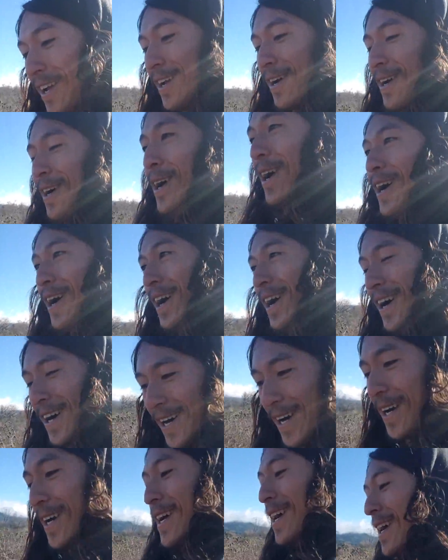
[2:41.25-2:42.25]

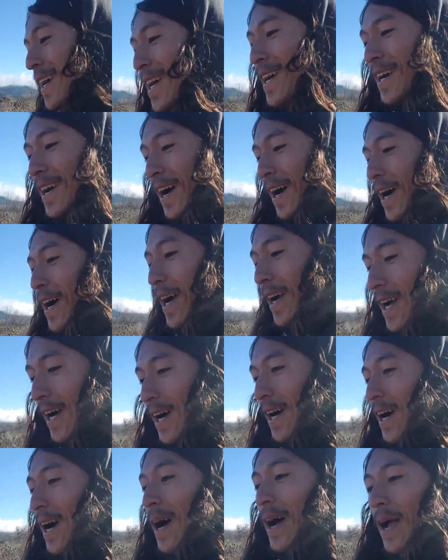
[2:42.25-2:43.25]

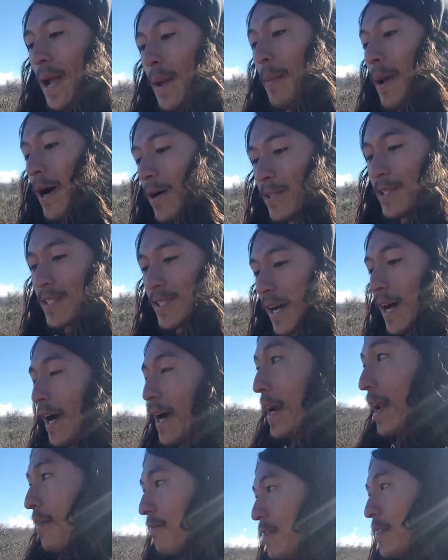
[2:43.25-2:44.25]
I am
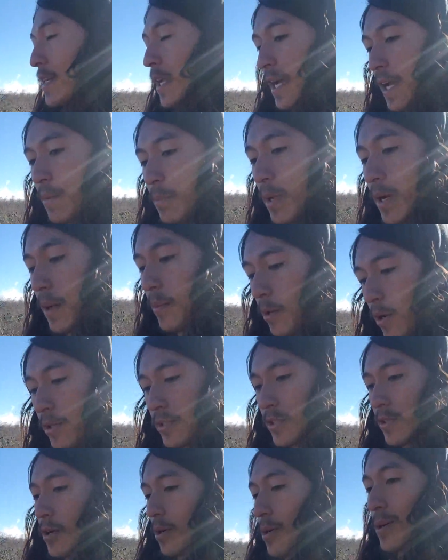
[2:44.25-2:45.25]
outside every day, but I'm
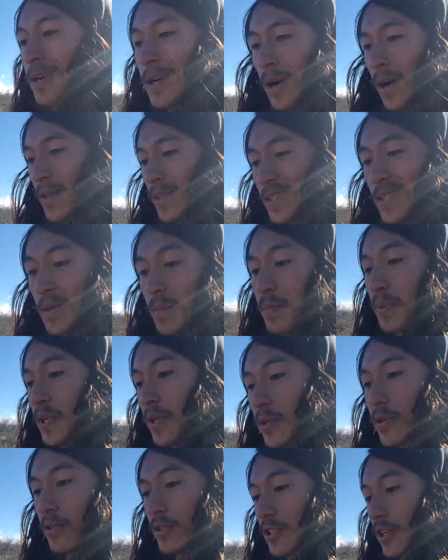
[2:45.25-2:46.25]
also on the
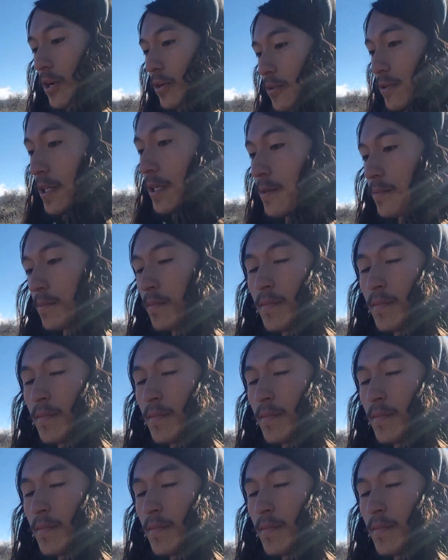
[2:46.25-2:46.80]
computer generally